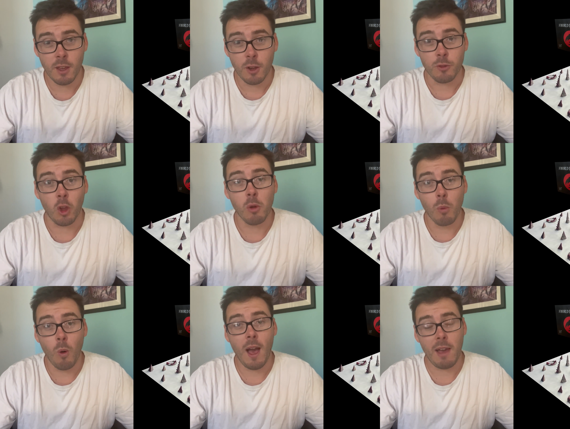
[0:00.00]
No
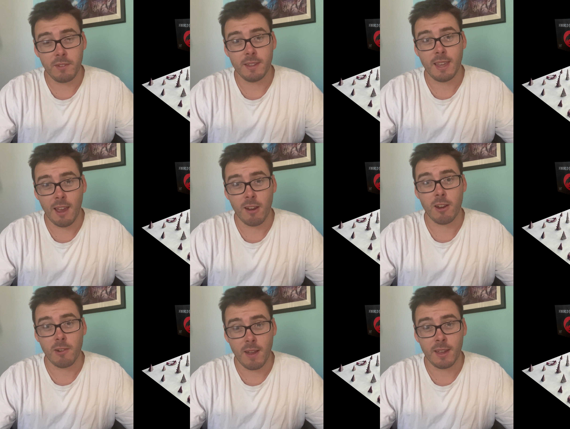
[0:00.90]
more having to carry
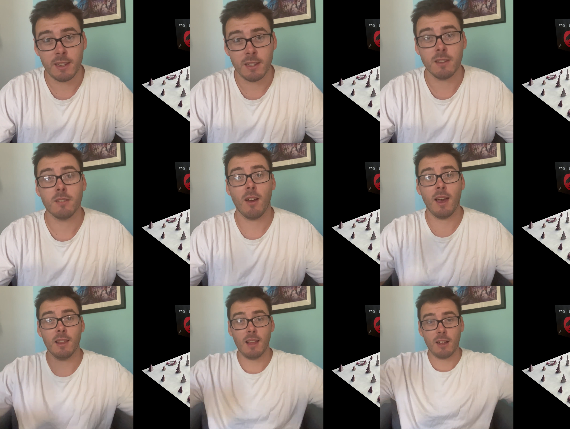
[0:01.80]
around an
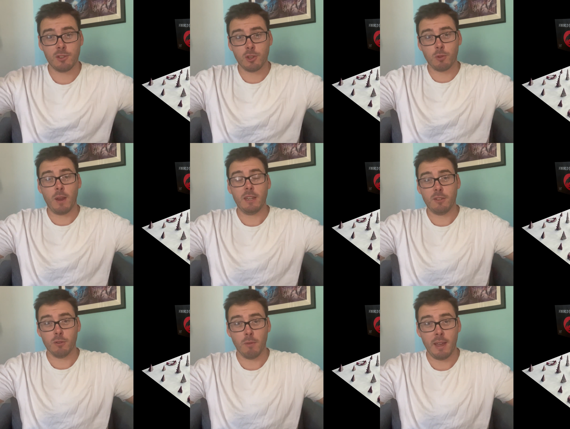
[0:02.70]
entire large crate of
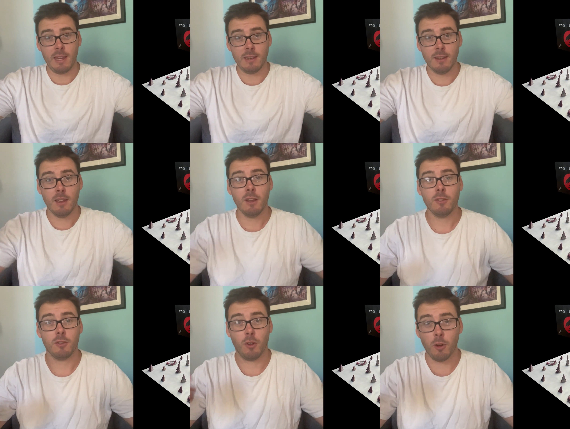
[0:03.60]
terrain
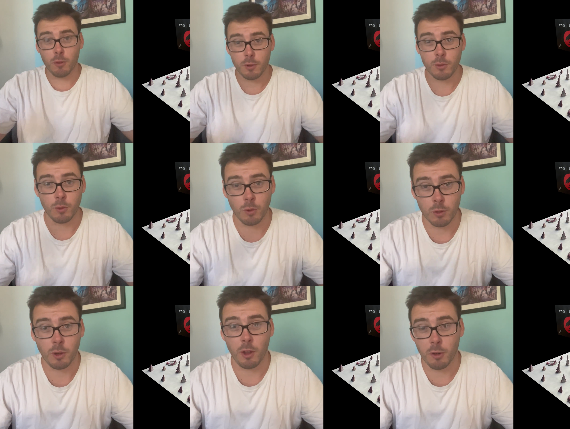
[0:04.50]
to go to a store,
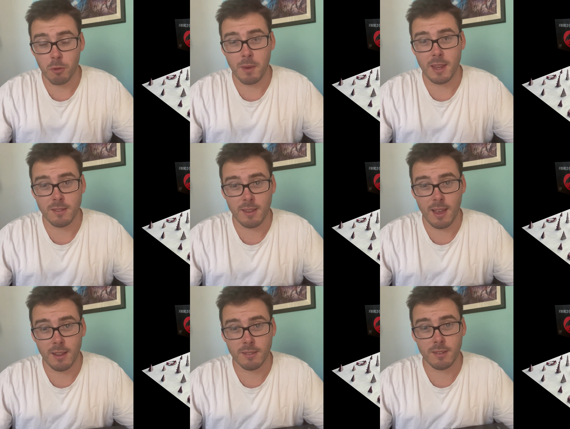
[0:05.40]
go to a mate's
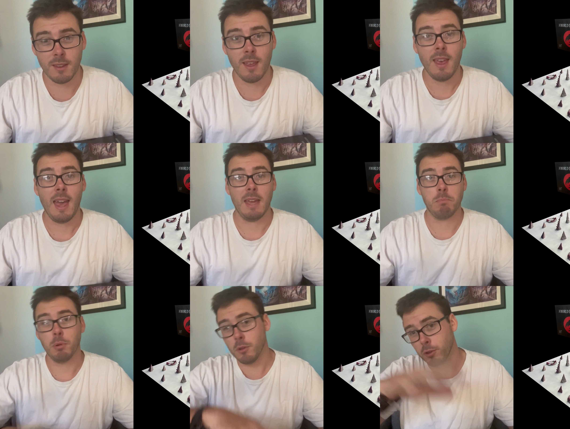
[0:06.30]
house, and
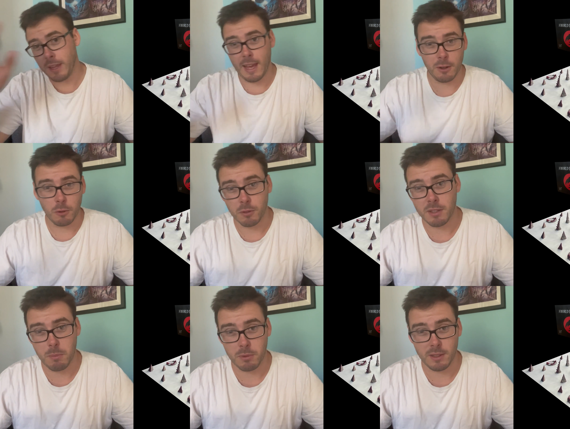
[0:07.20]
pull it out all
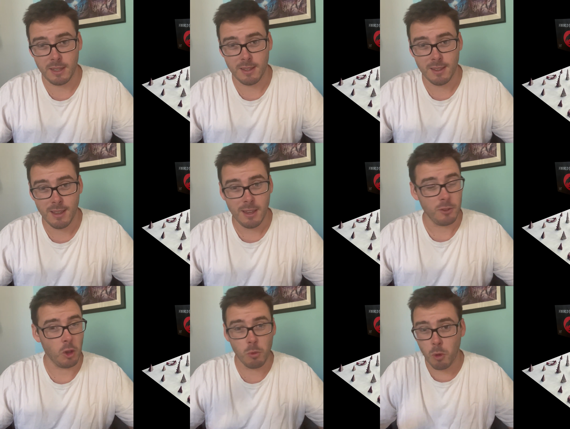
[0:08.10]
separately.
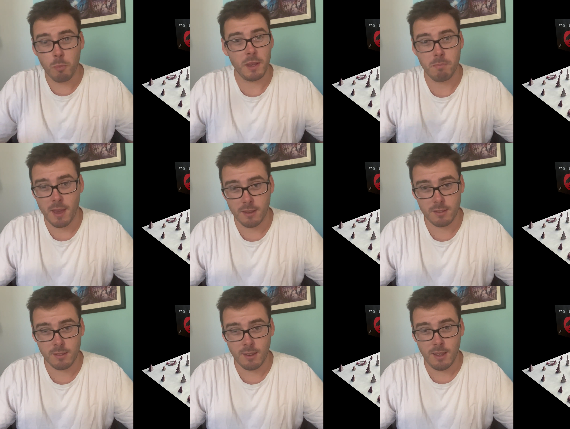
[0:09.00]
No more big
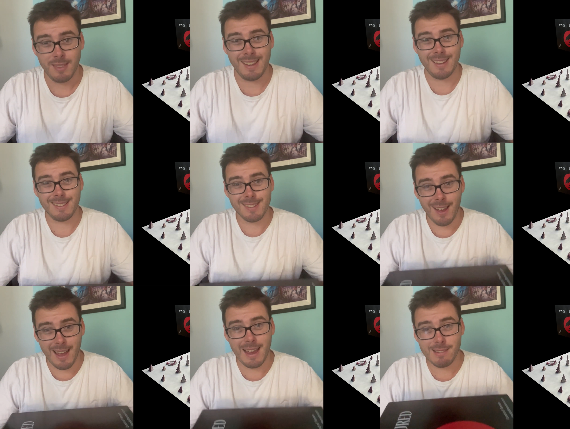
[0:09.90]
mess. The
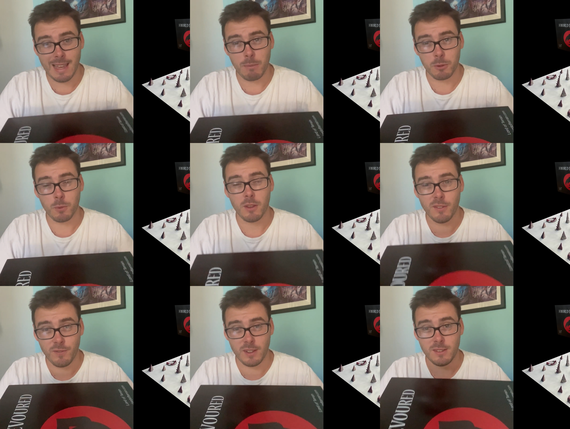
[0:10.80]
entire table's worth
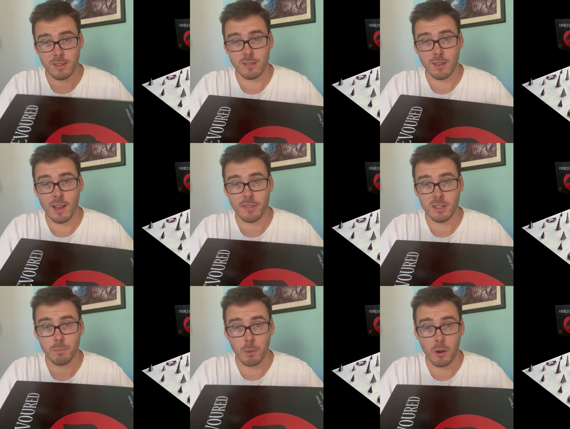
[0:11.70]
fits inside
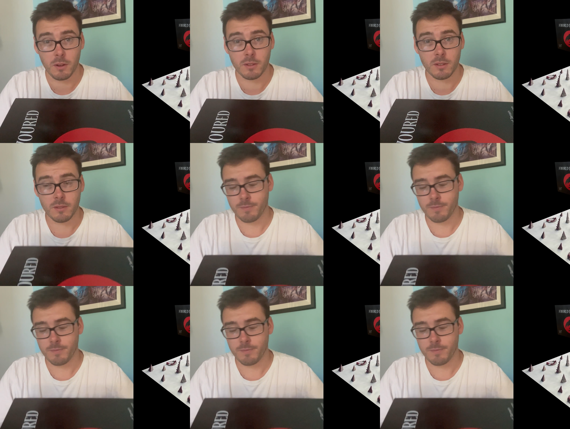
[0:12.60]
this box.